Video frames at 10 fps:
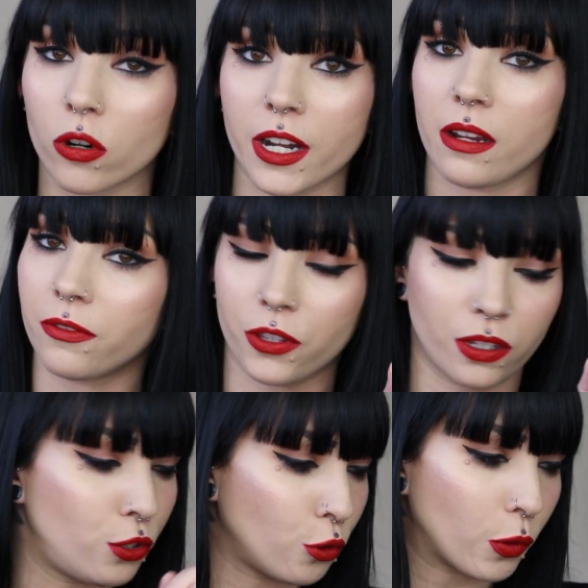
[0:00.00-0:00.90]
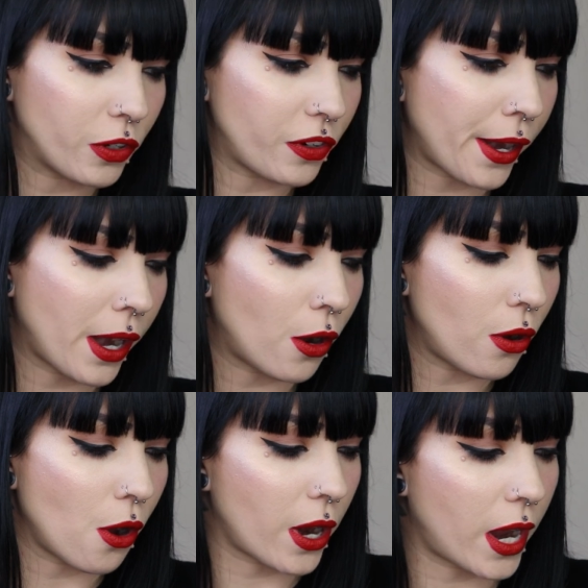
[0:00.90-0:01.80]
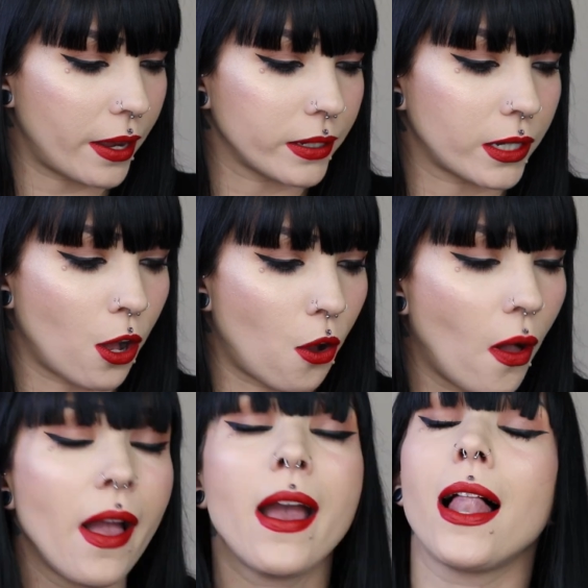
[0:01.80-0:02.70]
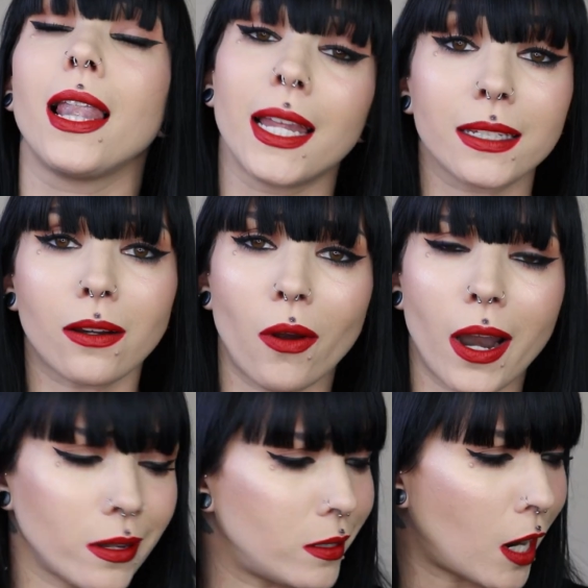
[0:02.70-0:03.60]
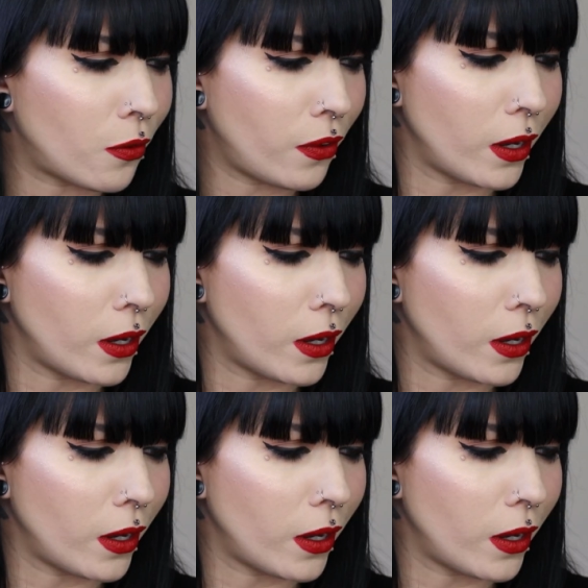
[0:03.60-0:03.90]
horny for this jewelry right now, okay? So let's go ahead and dive